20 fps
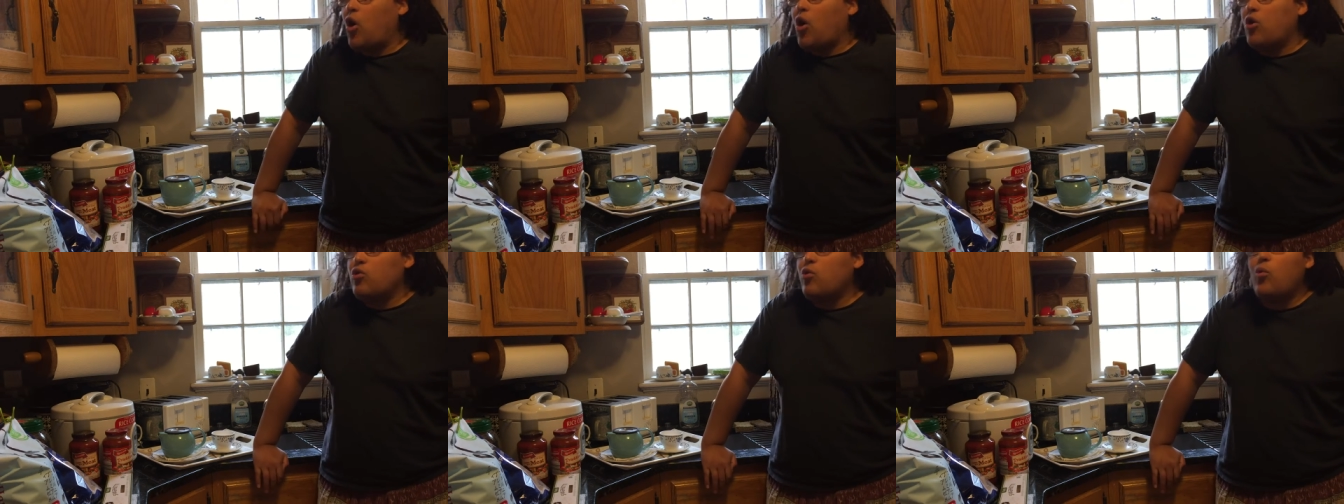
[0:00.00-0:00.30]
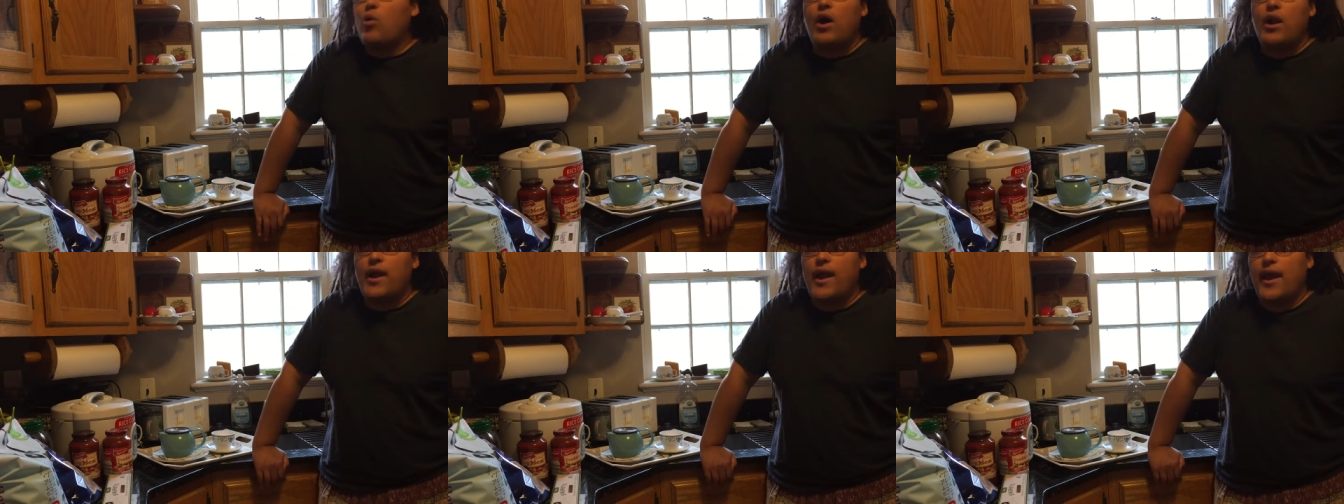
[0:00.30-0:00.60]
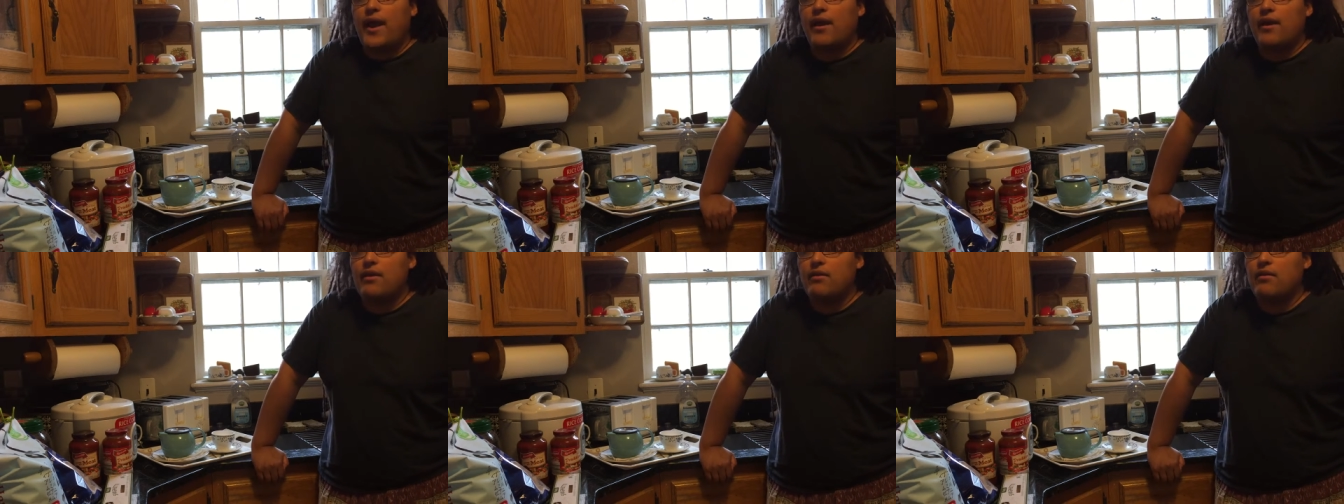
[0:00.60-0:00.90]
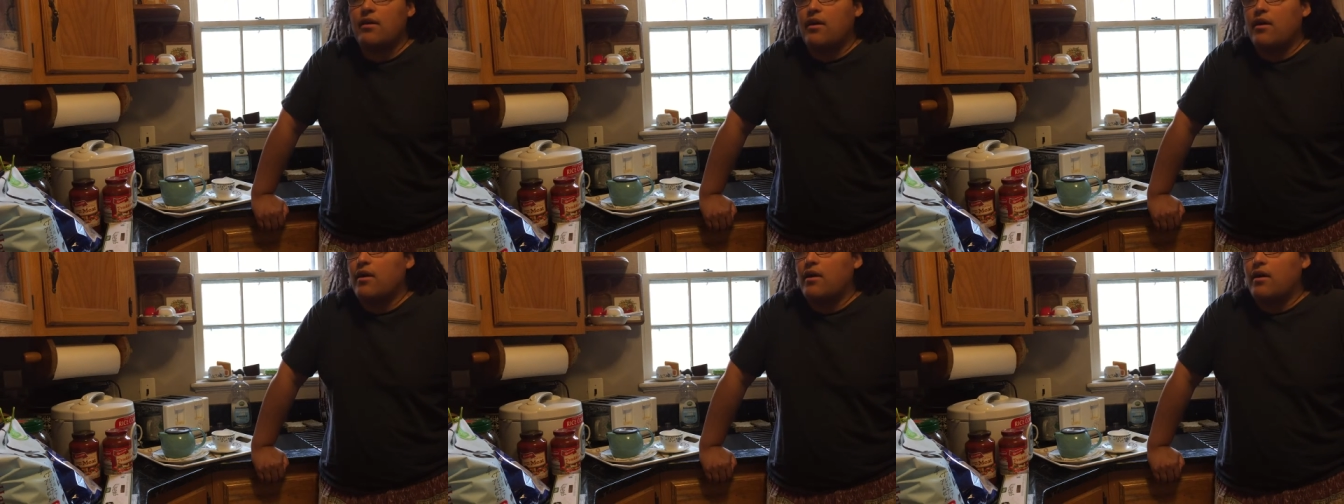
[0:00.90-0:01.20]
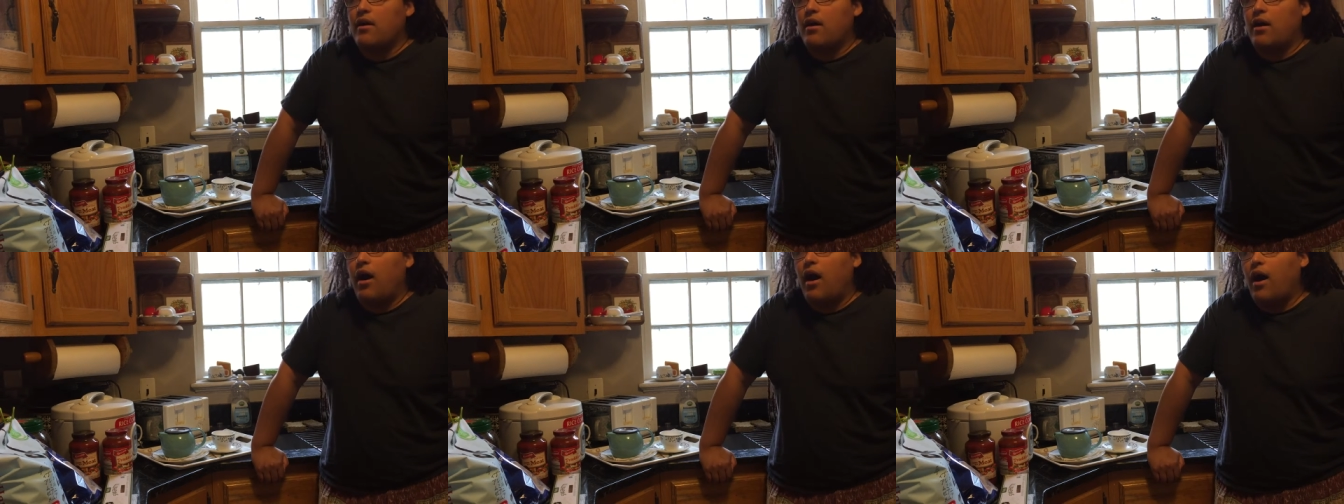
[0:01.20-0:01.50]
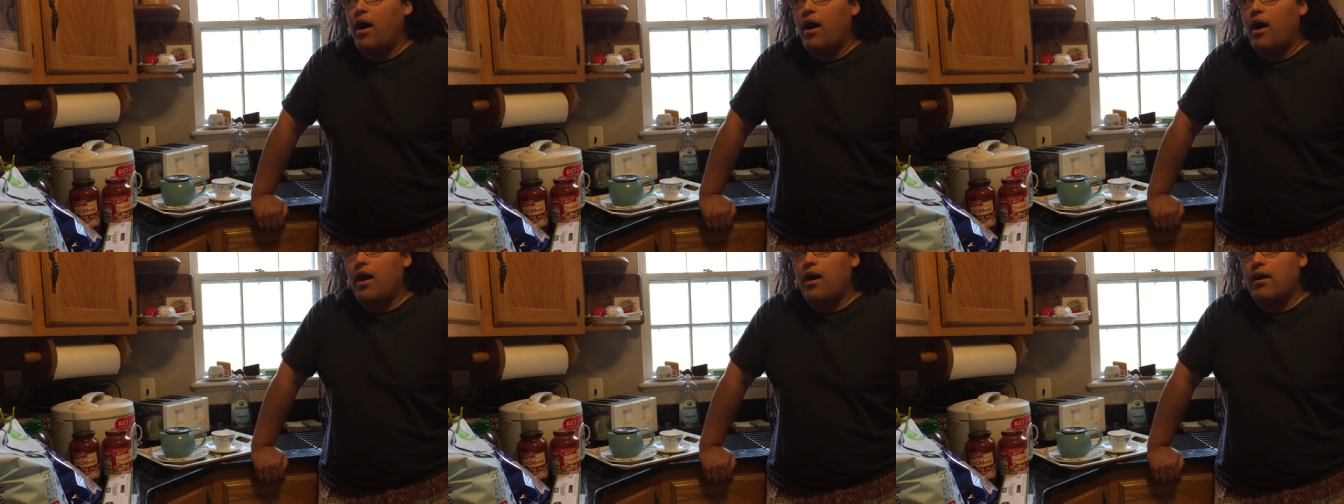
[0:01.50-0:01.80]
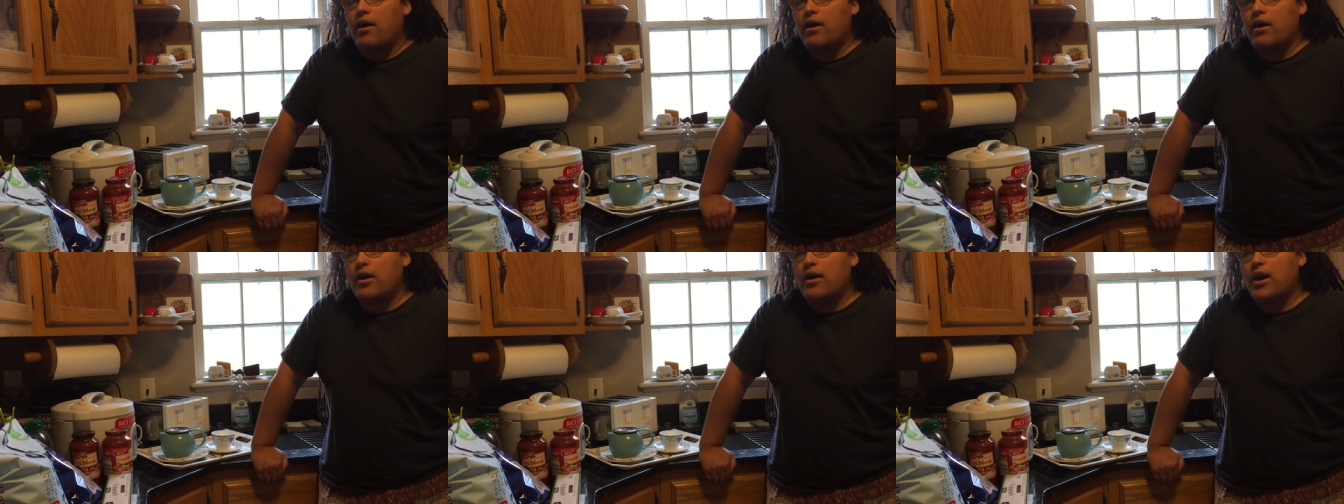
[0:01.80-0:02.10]
on the one hand,
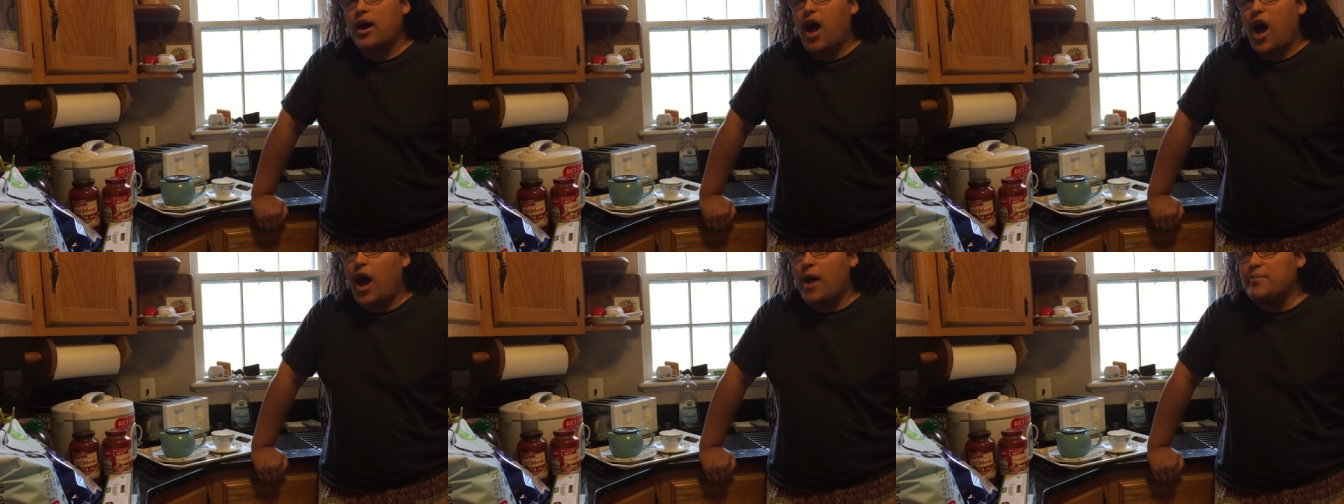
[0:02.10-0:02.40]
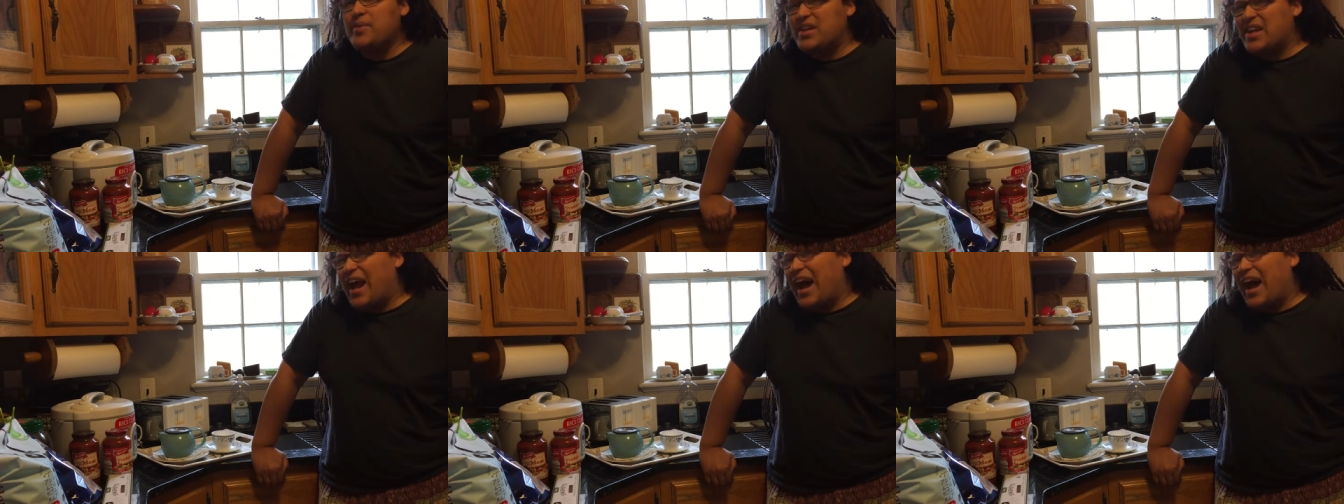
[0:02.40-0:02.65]
I